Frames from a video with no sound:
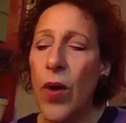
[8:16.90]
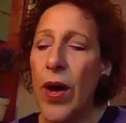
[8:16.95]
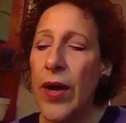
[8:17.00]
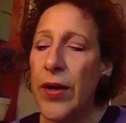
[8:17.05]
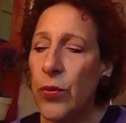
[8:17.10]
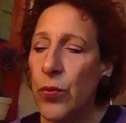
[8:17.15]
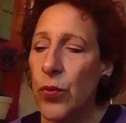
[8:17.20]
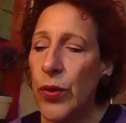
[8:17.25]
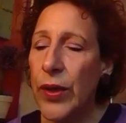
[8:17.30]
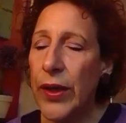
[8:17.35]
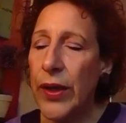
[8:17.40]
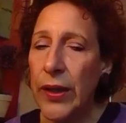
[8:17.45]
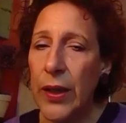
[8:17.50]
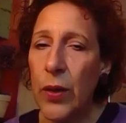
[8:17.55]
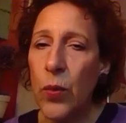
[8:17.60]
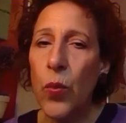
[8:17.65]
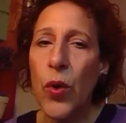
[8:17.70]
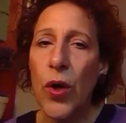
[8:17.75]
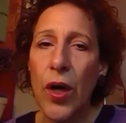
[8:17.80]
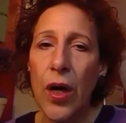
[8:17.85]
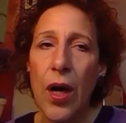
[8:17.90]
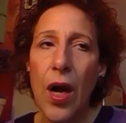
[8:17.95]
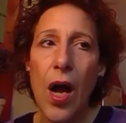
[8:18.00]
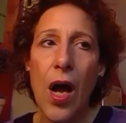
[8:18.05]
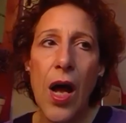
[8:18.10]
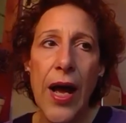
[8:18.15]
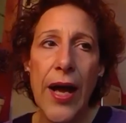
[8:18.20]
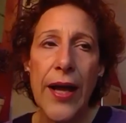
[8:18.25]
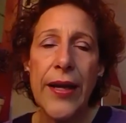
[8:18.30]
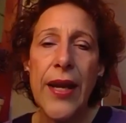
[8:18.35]
to really work
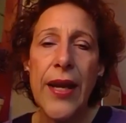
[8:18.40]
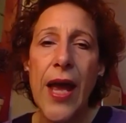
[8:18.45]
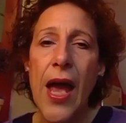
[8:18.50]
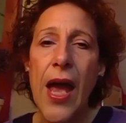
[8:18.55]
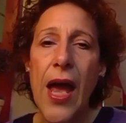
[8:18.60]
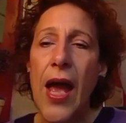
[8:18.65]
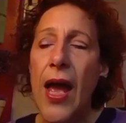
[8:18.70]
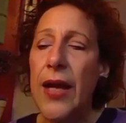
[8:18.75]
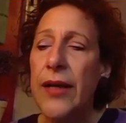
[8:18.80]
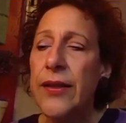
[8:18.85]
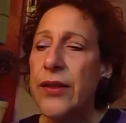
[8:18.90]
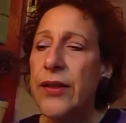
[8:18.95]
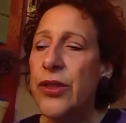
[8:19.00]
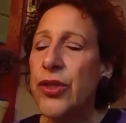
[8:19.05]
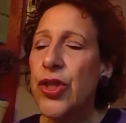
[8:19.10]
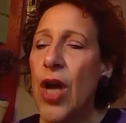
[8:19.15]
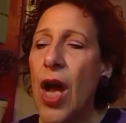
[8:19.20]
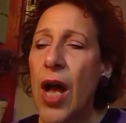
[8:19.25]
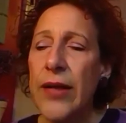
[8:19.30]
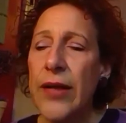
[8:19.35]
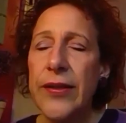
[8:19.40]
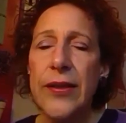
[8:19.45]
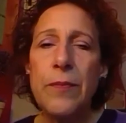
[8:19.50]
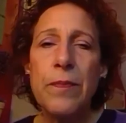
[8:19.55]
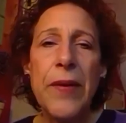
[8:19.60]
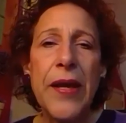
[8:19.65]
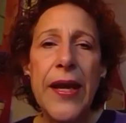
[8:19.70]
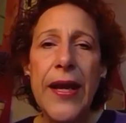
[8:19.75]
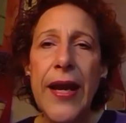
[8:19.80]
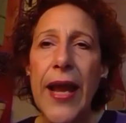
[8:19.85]
on just
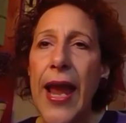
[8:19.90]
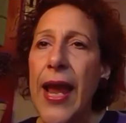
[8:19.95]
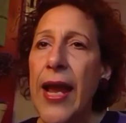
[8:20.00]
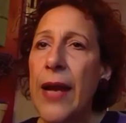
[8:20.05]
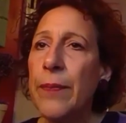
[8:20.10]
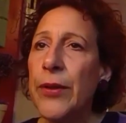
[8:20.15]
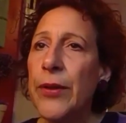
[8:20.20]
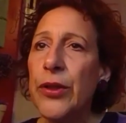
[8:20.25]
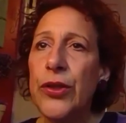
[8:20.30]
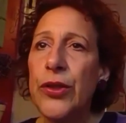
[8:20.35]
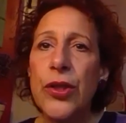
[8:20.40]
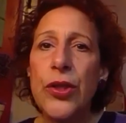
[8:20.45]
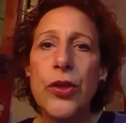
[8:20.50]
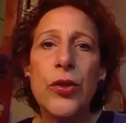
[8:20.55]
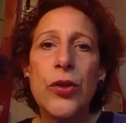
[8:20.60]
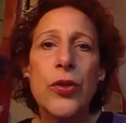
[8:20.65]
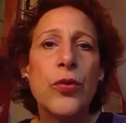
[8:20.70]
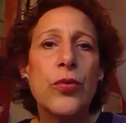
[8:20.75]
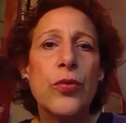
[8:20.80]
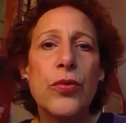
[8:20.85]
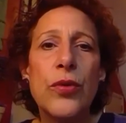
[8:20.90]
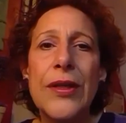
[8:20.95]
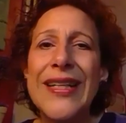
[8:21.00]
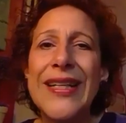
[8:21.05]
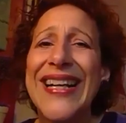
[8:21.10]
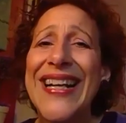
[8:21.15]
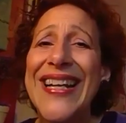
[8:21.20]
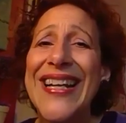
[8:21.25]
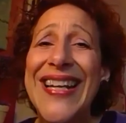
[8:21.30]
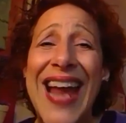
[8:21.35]
being able to
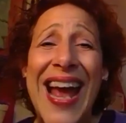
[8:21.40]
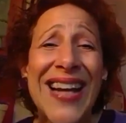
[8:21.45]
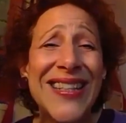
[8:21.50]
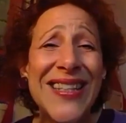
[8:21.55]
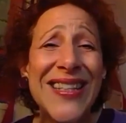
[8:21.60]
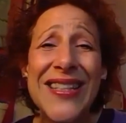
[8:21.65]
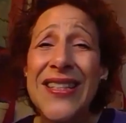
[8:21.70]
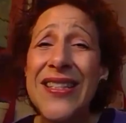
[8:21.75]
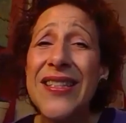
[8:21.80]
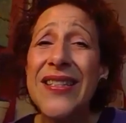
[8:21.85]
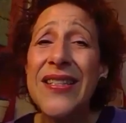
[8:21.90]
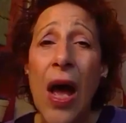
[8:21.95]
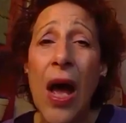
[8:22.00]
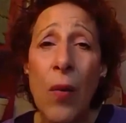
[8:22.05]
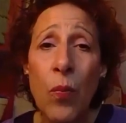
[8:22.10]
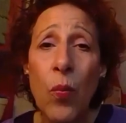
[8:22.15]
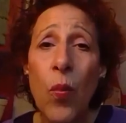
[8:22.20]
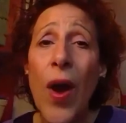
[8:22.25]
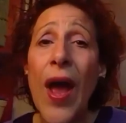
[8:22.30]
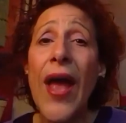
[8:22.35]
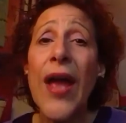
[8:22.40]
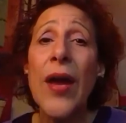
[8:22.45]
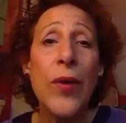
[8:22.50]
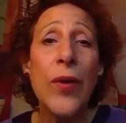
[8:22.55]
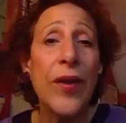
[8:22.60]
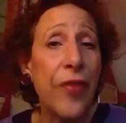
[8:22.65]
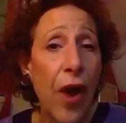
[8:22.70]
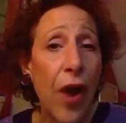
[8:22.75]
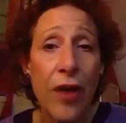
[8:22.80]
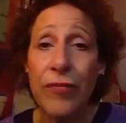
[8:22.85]
connect in some way
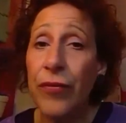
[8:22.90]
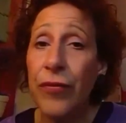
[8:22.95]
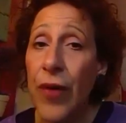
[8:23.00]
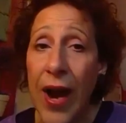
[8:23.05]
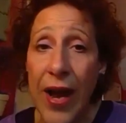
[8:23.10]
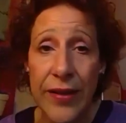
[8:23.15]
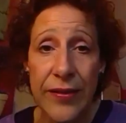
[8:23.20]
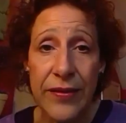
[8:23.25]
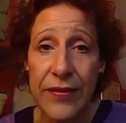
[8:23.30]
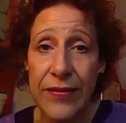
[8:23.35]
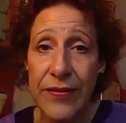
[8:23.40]
with our friends.